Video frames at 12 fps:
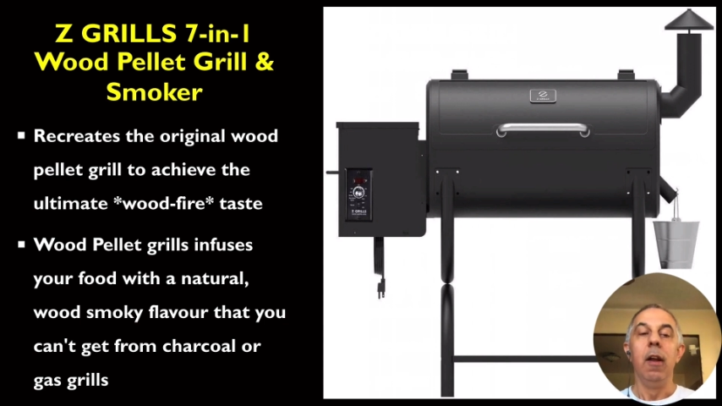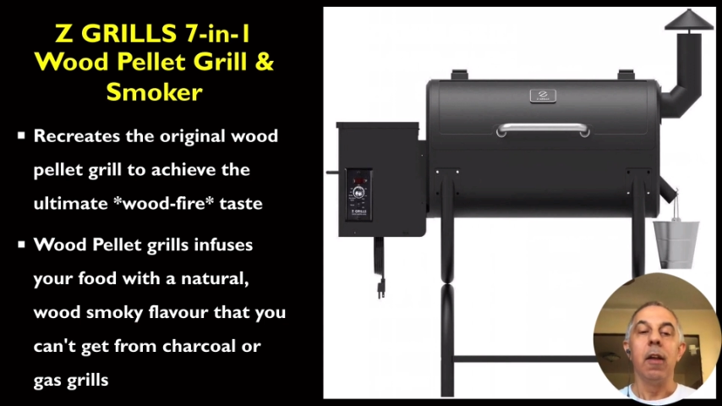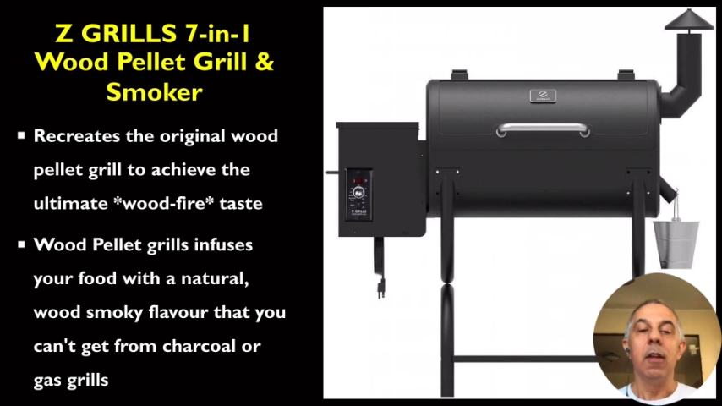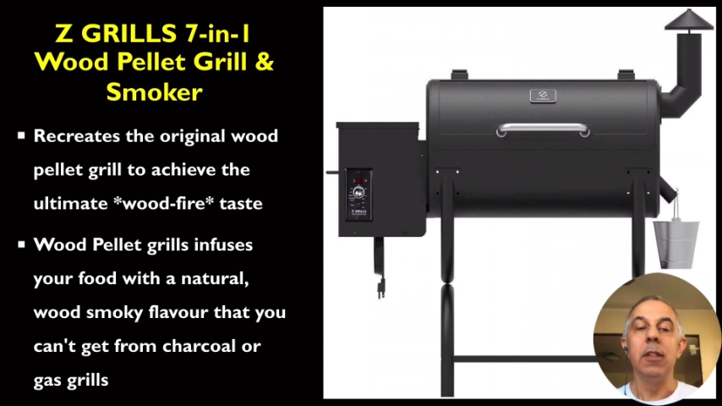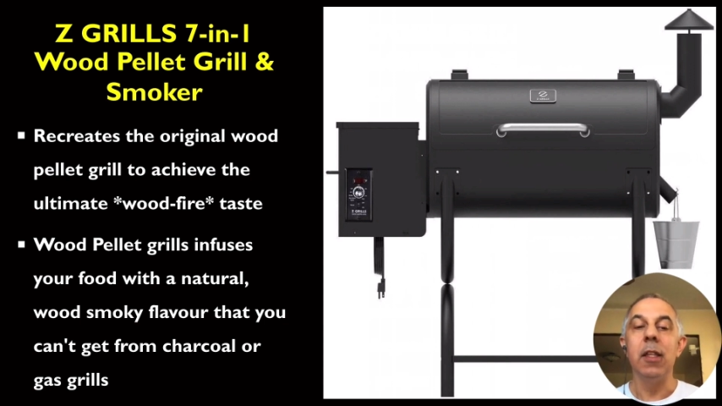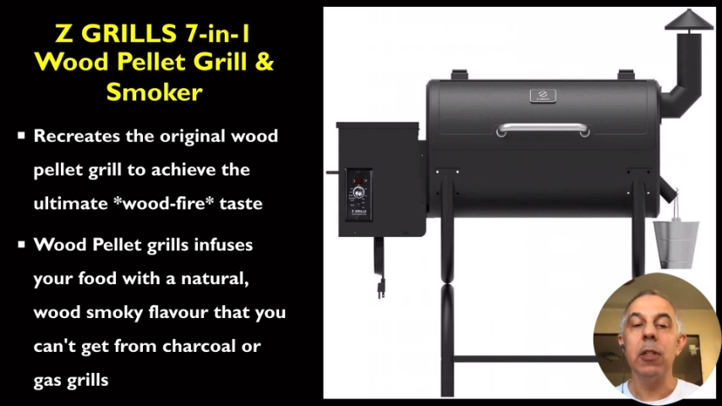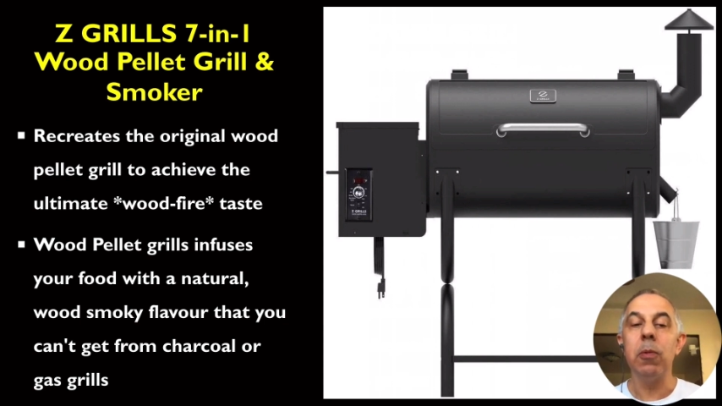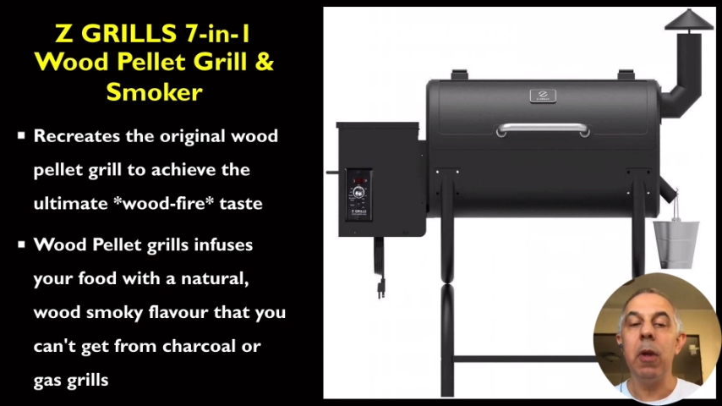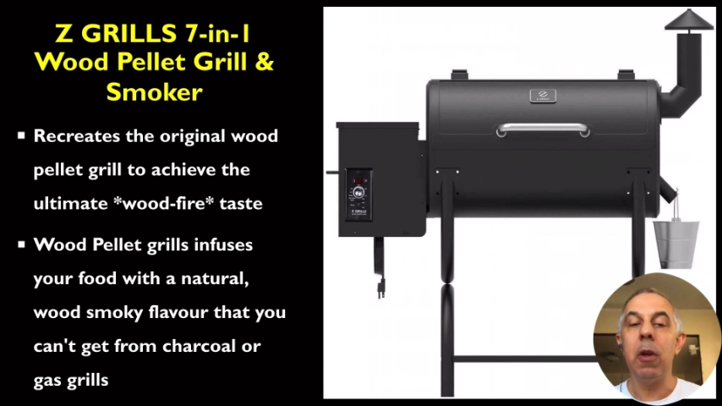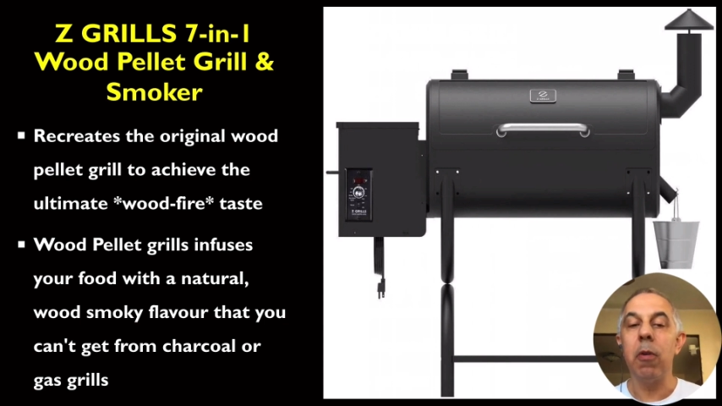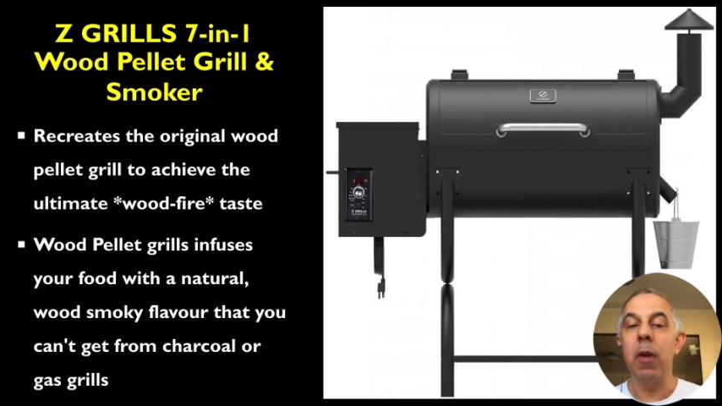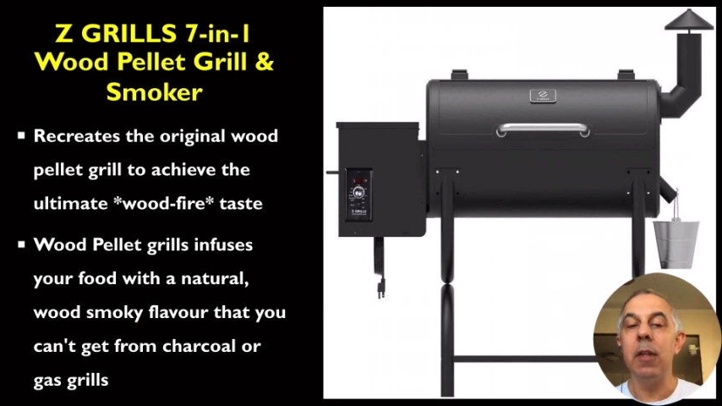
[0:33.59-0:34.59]
Because this
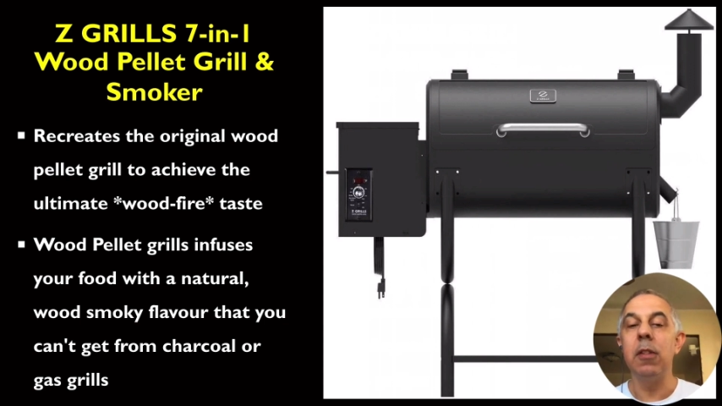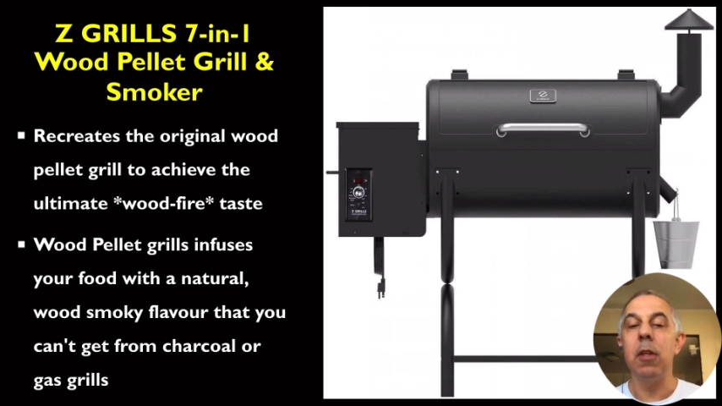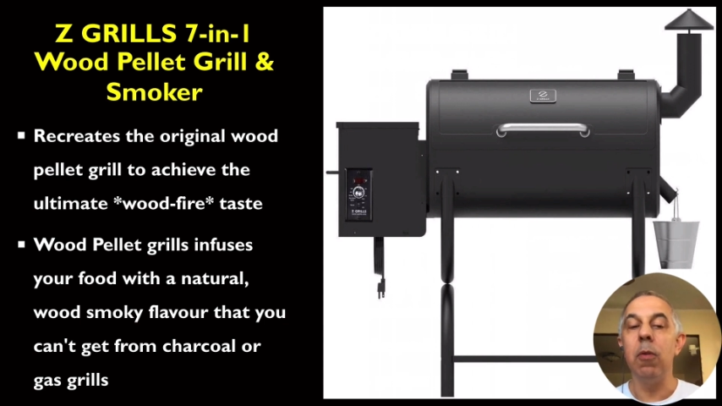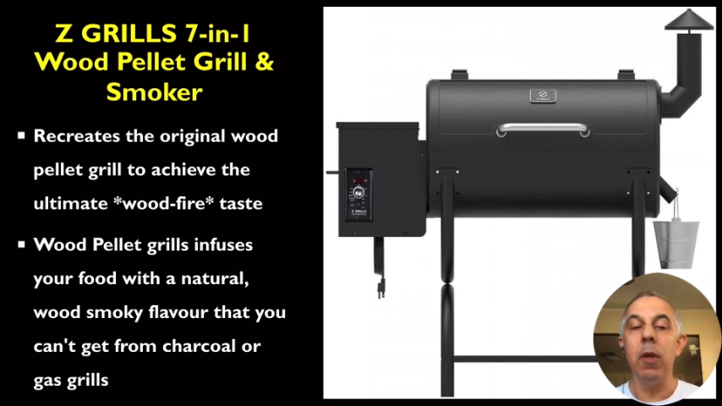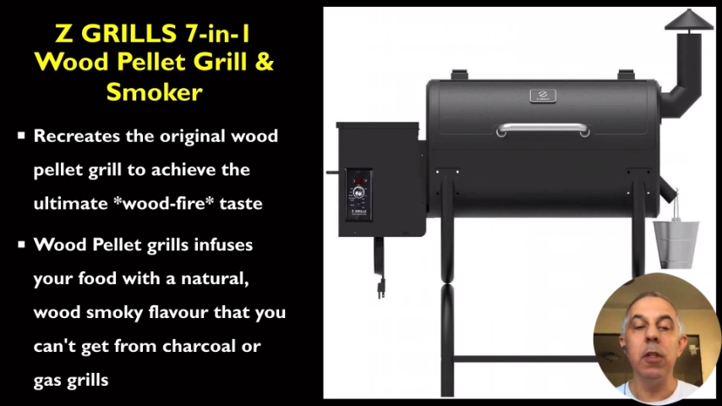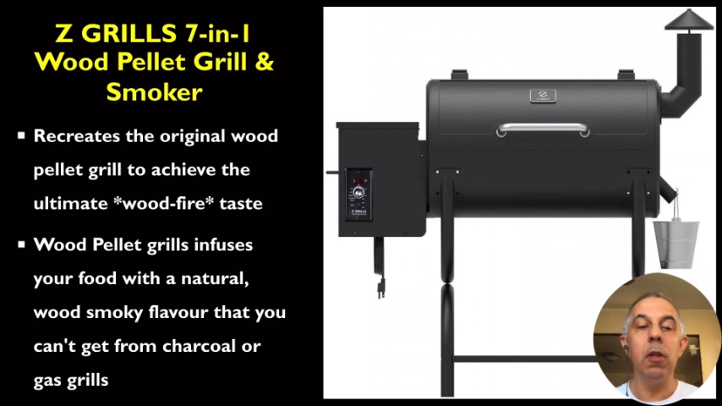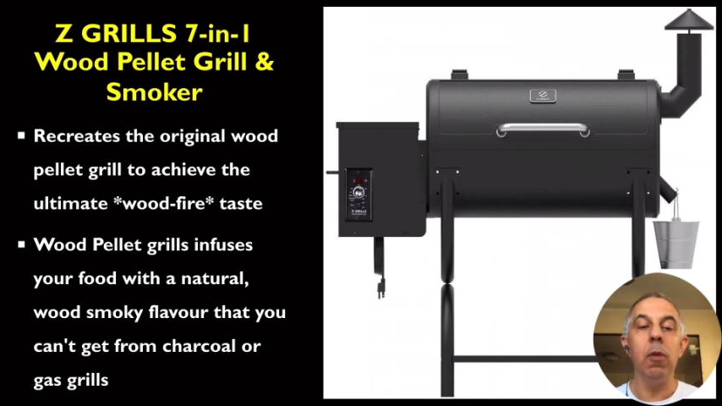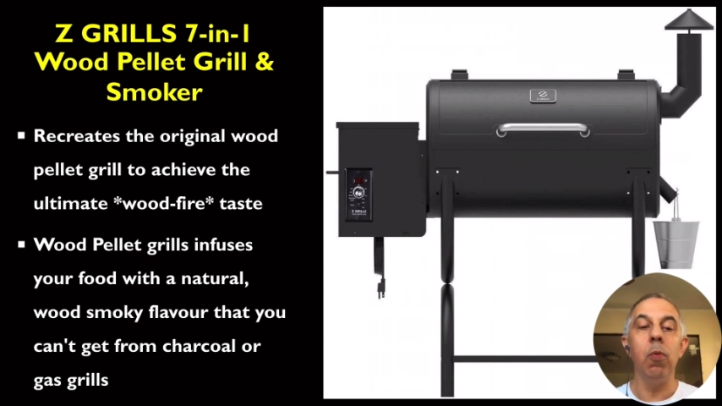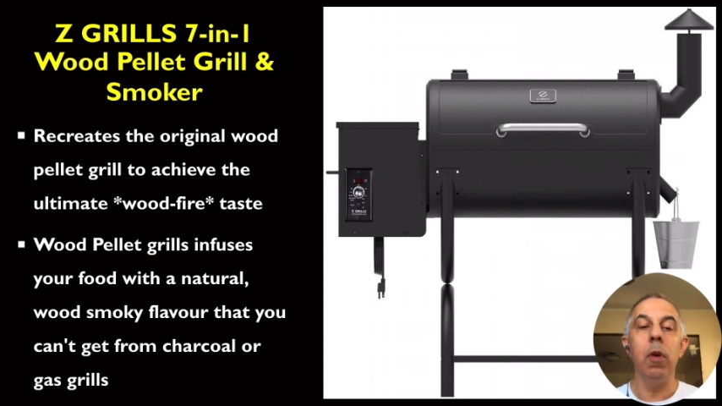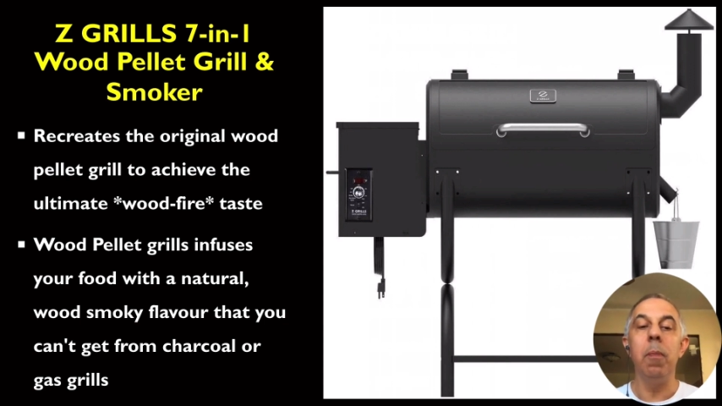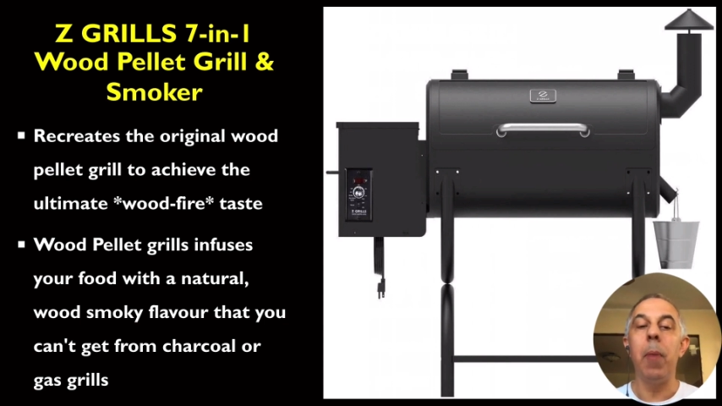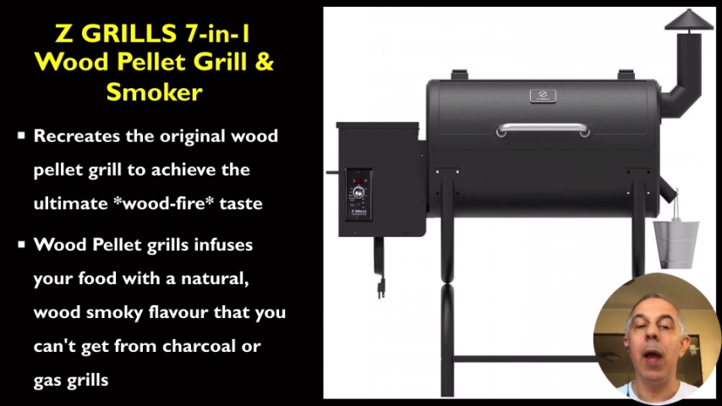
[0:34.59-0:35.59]
recreates the original
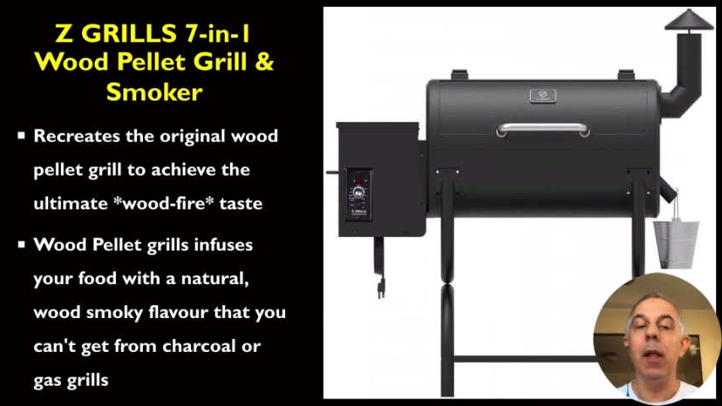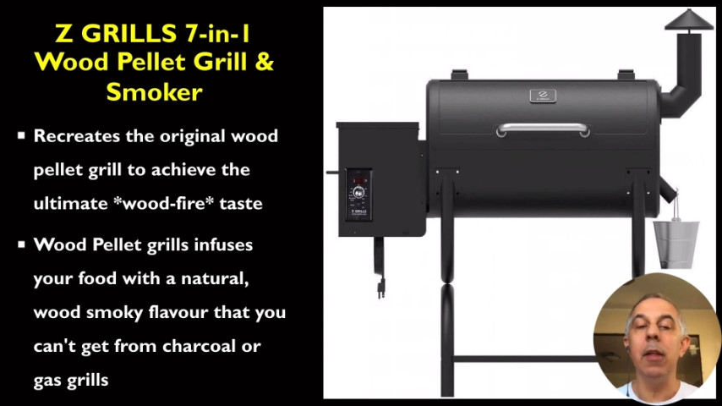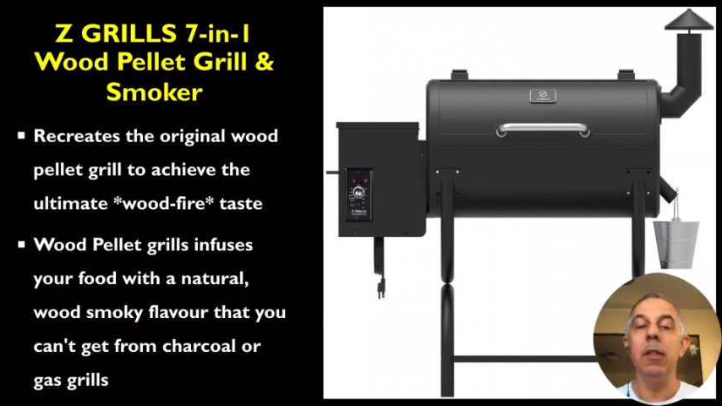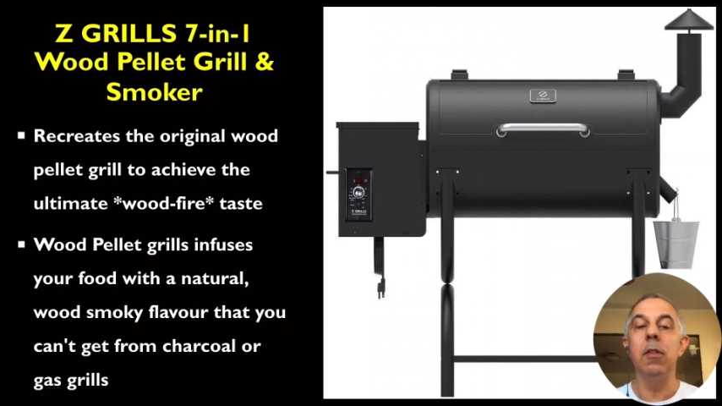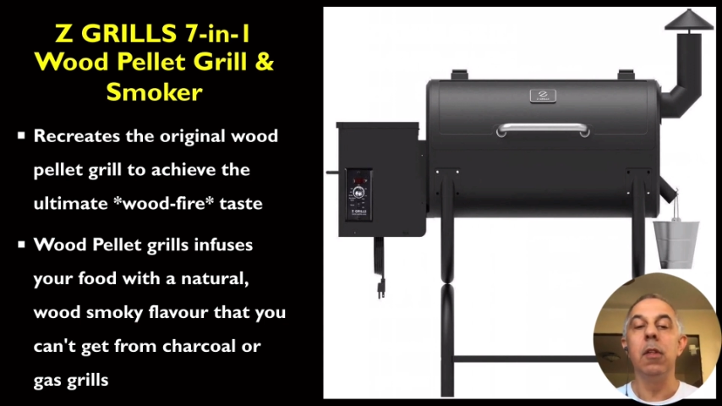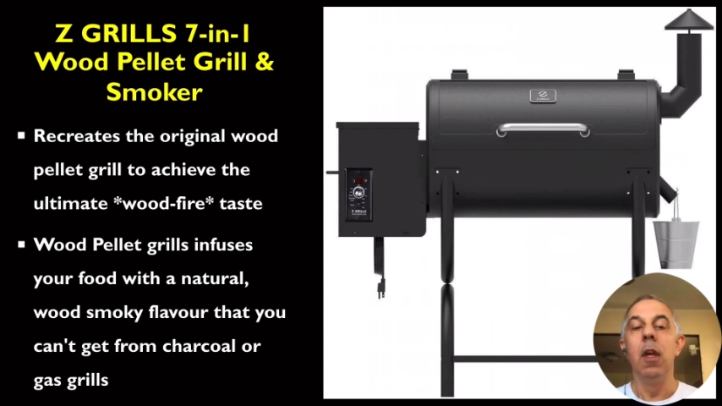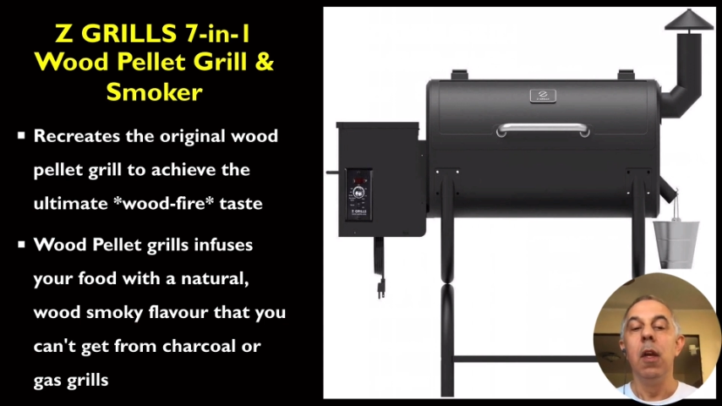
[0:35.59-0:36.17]
wood pellets